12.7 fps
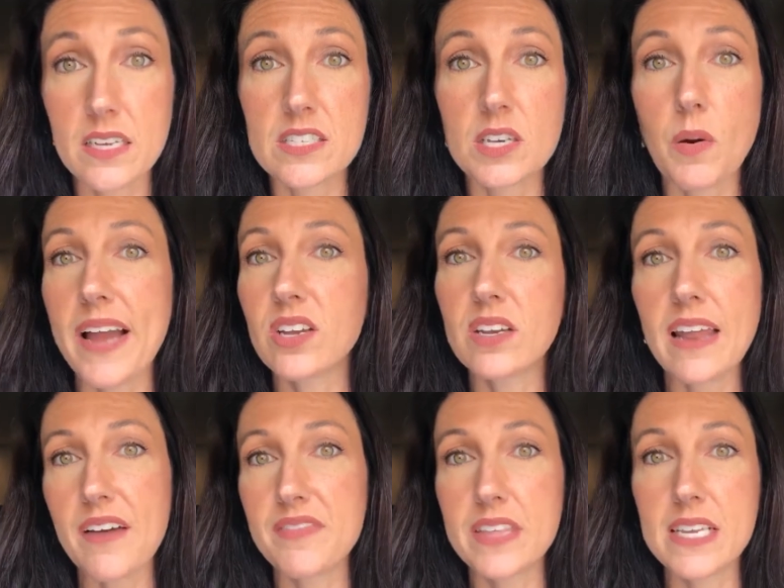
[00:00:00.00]
So I could
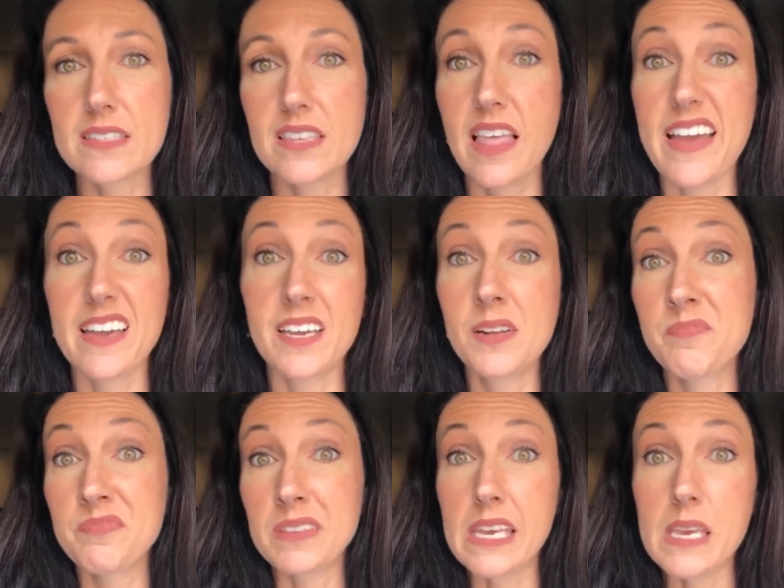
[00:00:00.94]
have things like
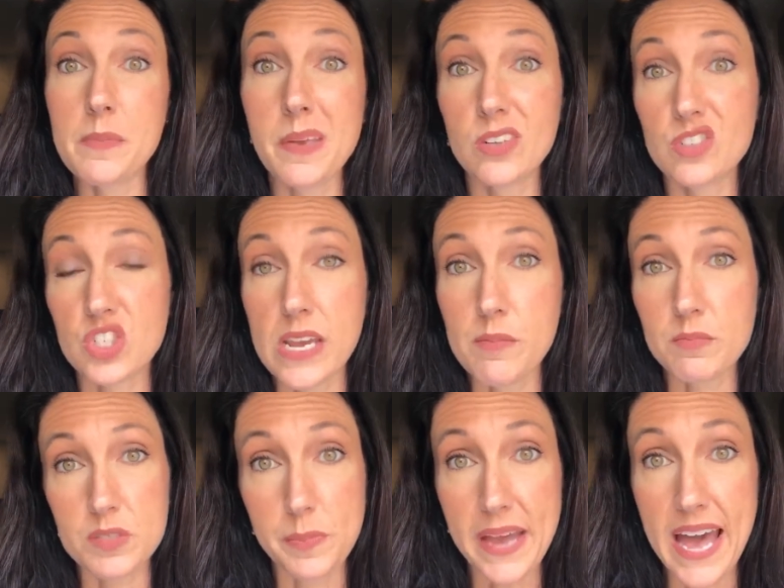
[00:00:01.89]
email
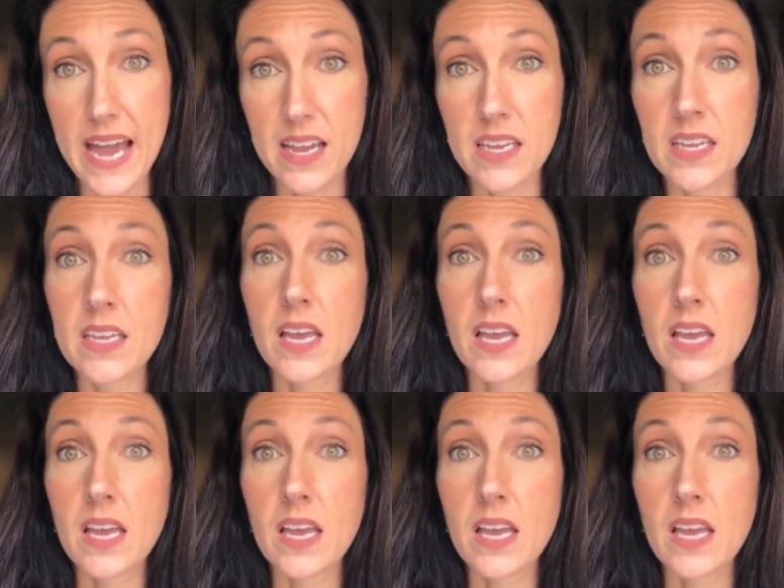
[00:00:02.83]
James back,